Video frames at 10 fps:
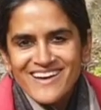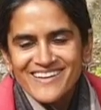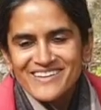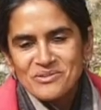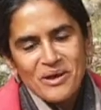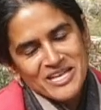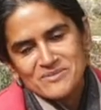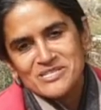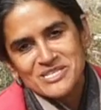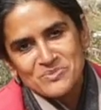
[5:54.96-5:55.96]
you know, as
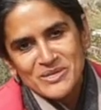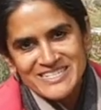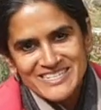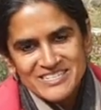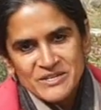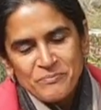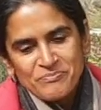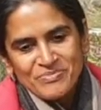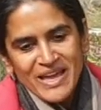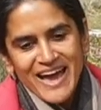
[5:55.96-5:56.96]
much as we did.
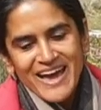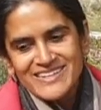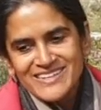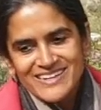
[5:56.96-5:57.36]
And